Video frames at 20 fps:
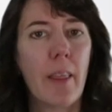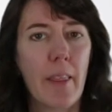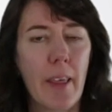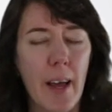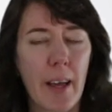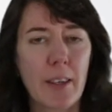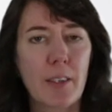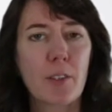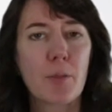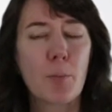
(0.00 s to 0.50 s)

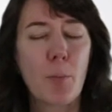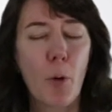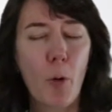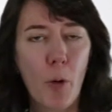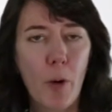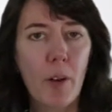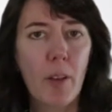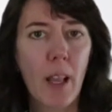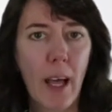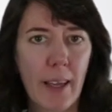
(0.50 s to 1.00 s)
That is
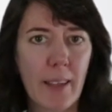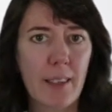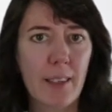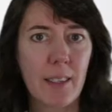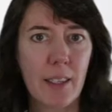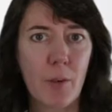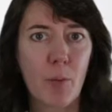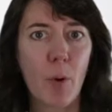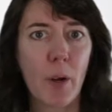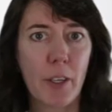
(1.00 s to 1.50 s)
more
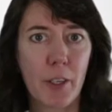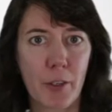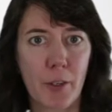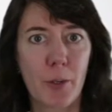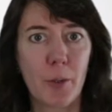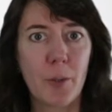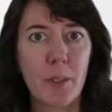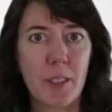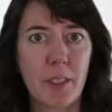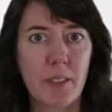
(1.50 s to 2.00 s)
likely what you're
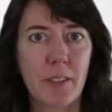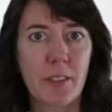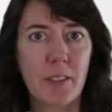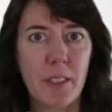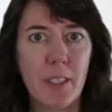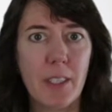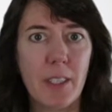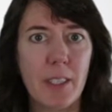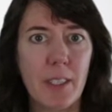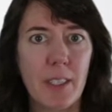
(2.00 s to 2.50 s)
going to
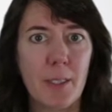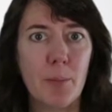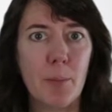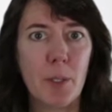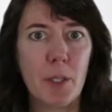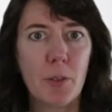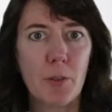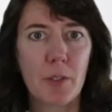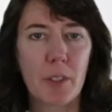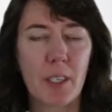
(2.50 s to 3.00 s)
see in
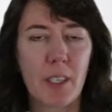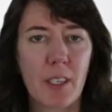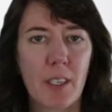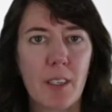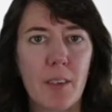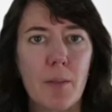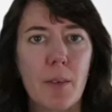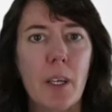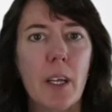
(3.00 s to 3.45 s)
music.